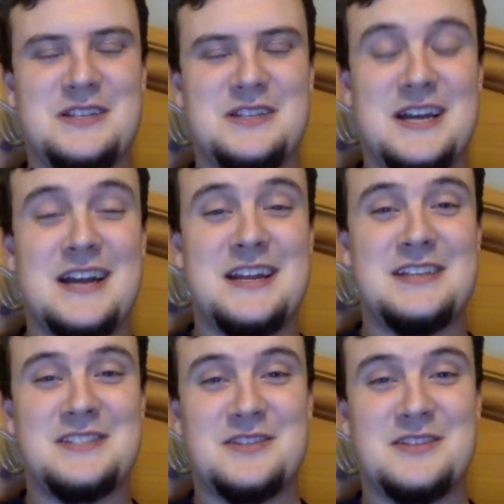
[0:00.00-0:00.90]
It's not
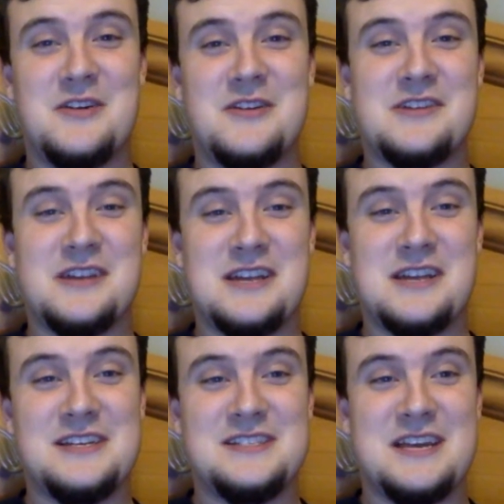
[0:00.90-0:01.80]
as long
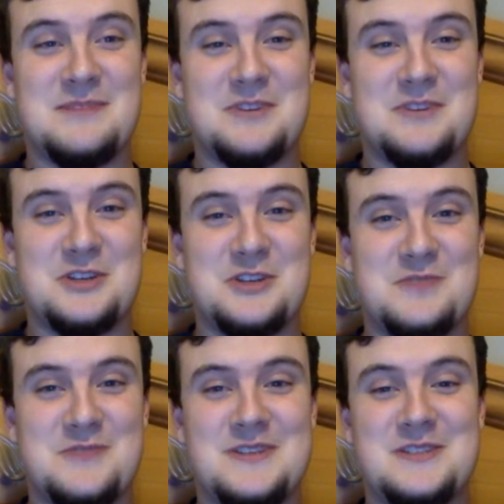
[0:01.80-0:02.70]
as that
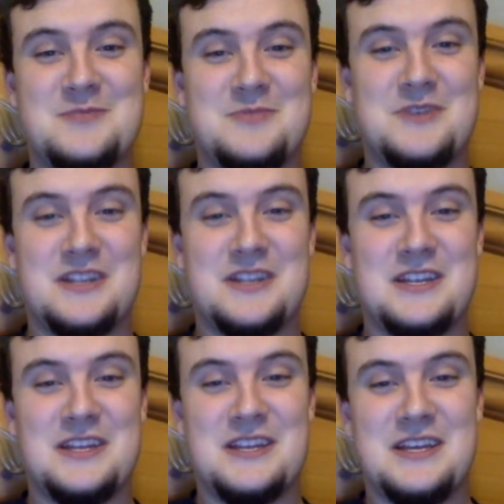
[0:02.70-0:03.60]
production was, but
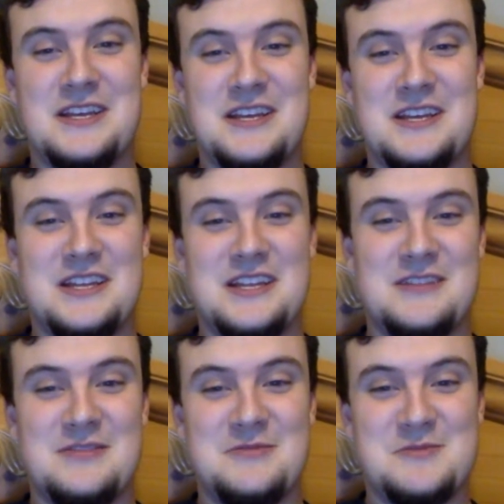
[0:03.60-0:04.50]

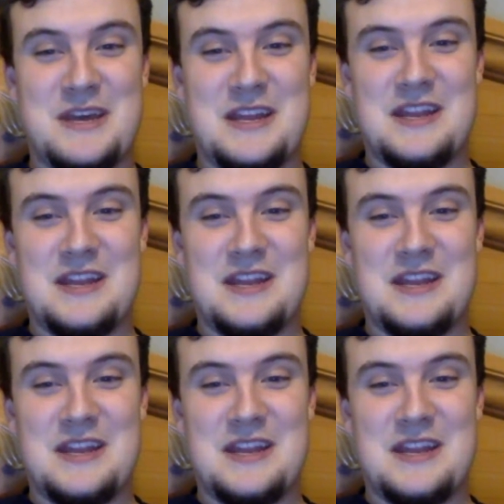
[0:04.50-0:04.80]
it was bad.